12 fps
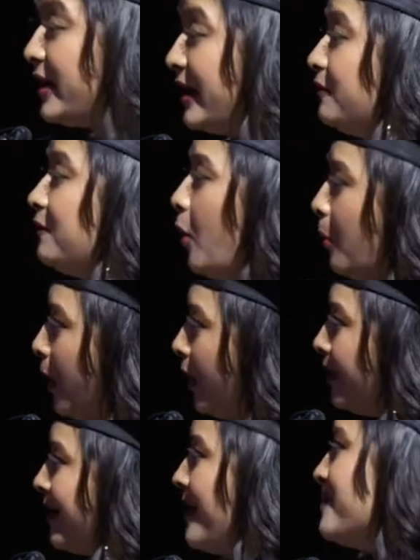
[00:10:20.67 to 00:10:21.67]
pay it
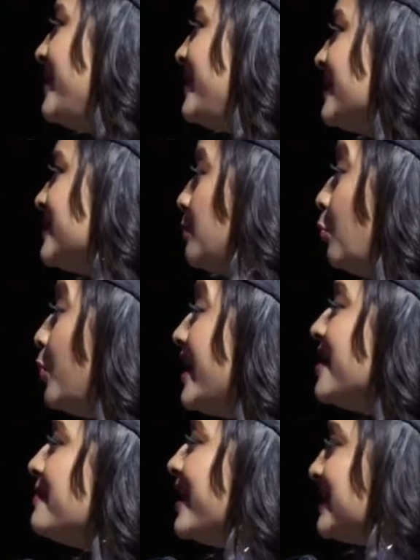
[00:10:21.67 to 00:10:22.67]
forward because
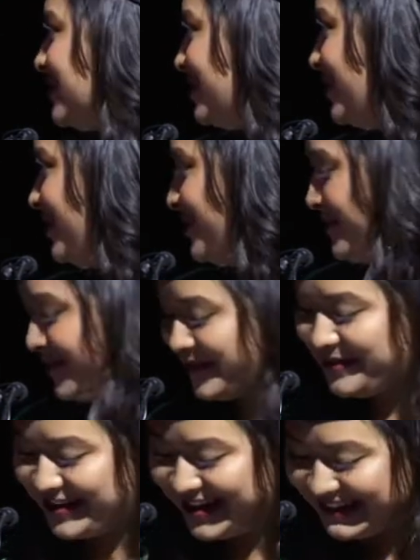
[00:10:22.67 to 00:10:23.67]
we make CDU,
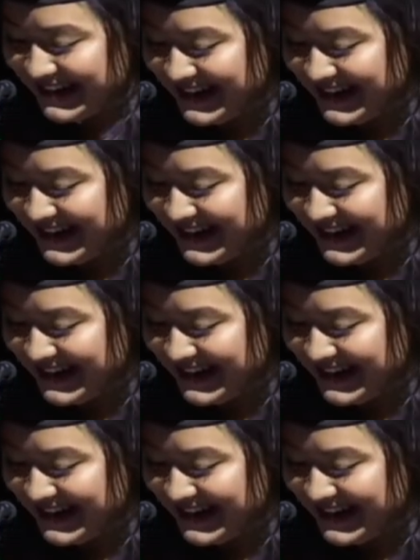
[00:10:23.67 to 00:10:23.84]
right?